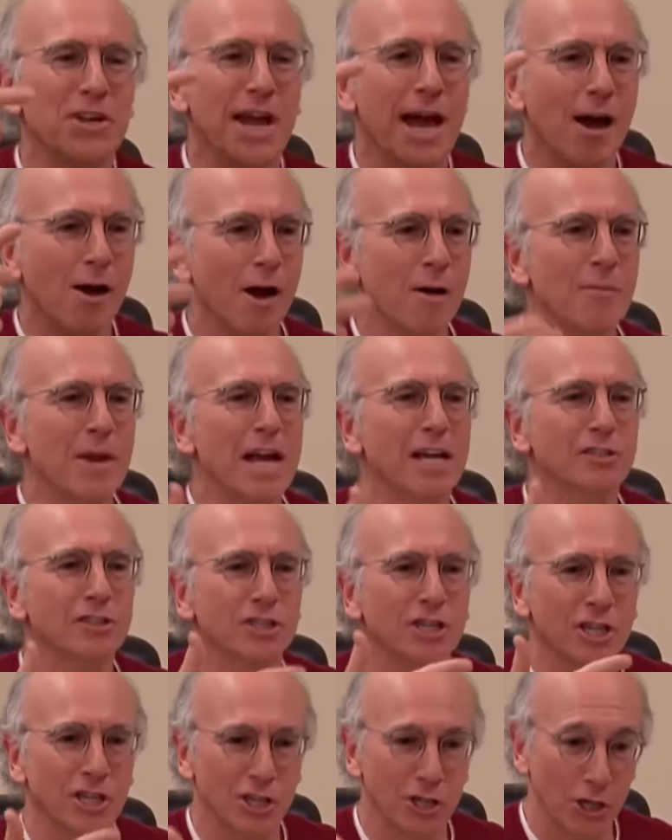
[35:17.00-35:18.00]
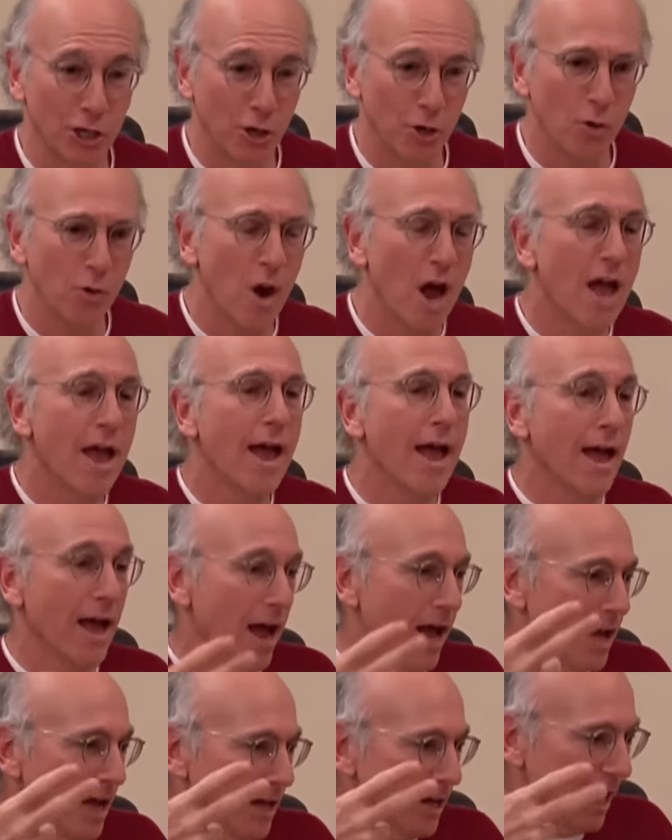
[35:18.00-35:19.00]
but now I'm asking you.
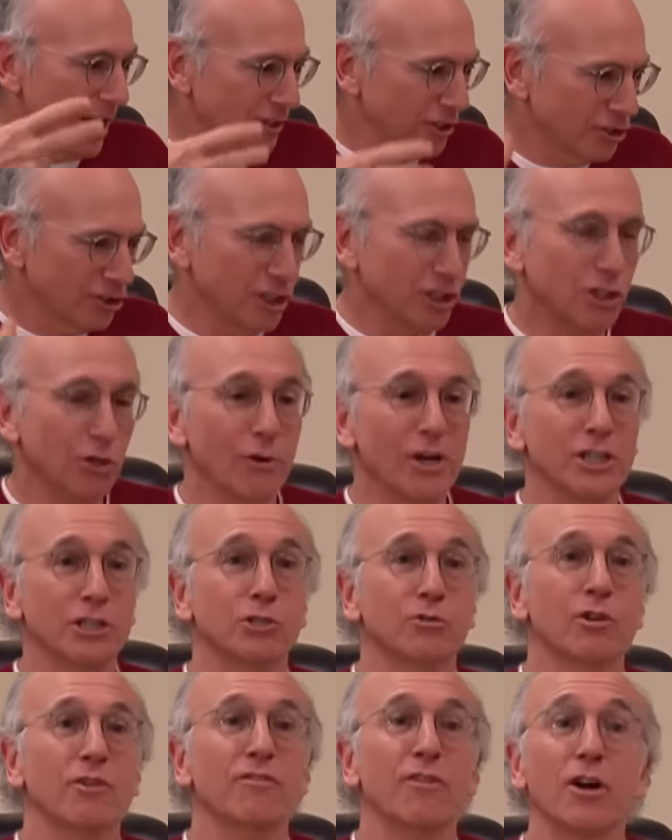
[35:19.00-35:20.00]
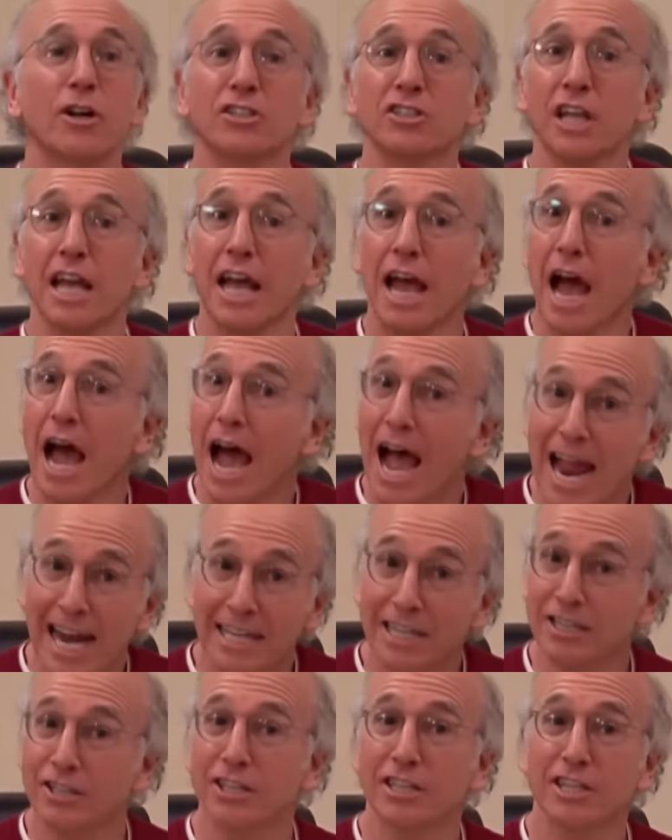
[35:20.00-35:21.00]
The situation's reversed.
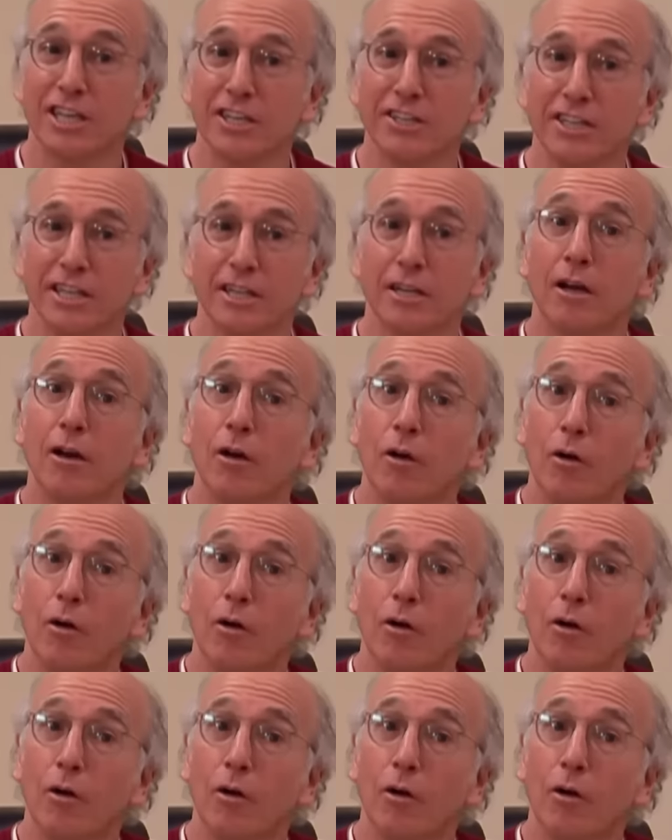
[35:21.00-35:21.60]
I need the kidney.